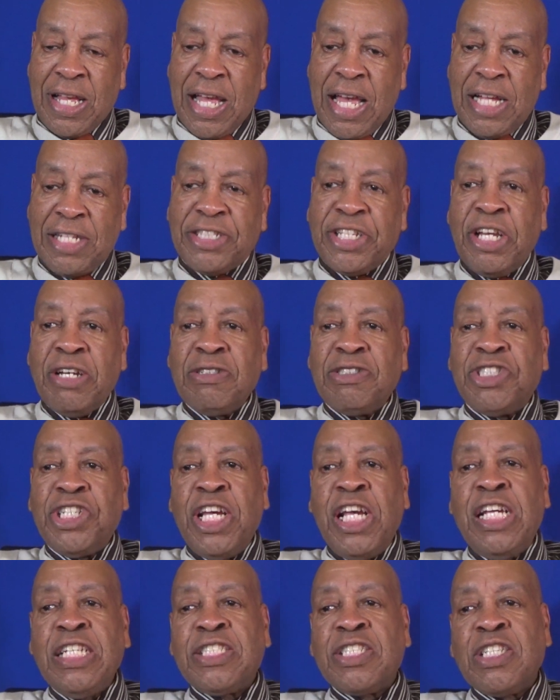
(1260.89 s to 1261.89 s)
until
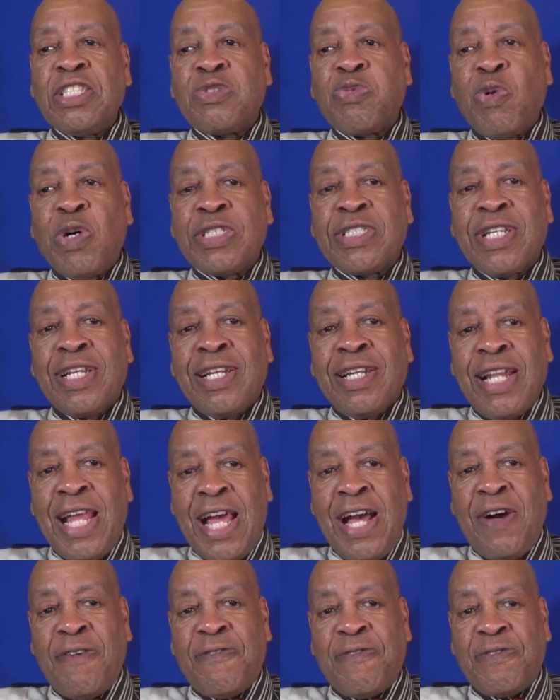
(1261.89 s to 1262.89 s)
Jesus was
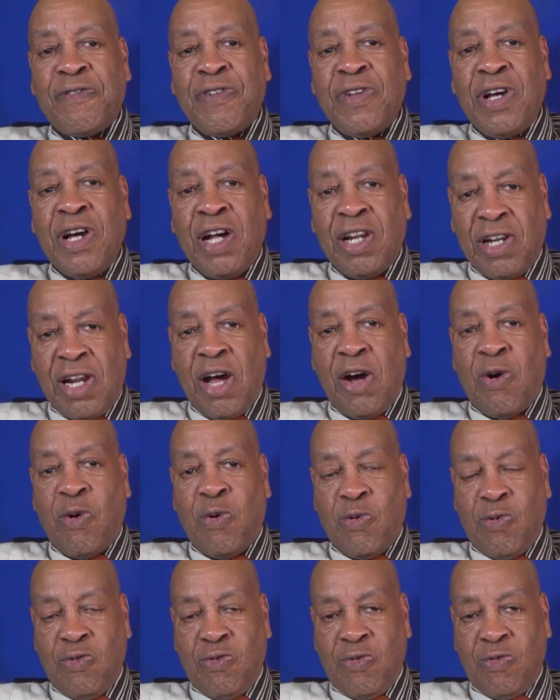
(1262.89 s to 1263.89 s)
left
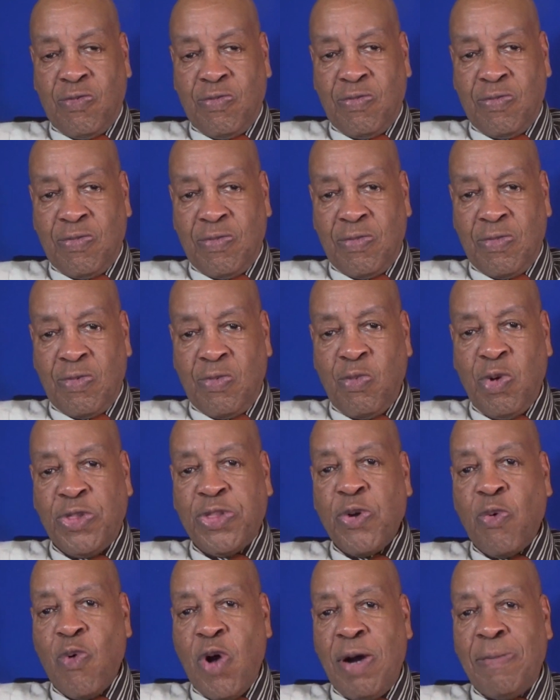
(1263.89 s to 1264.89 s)
alone with
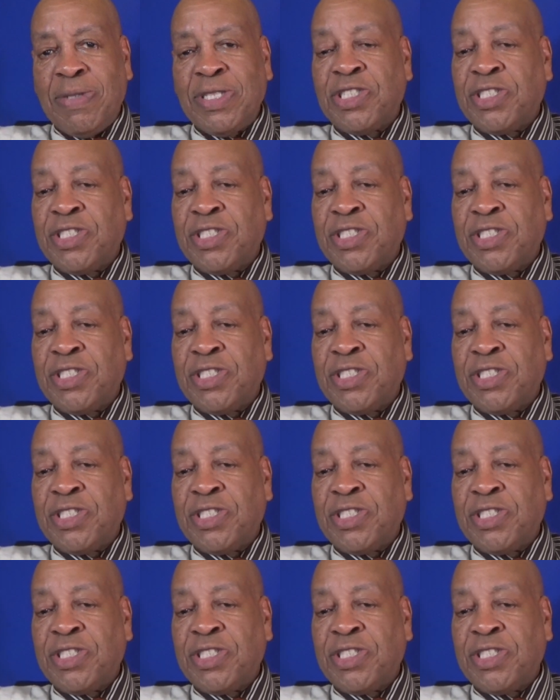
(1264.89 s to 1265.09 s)
the woman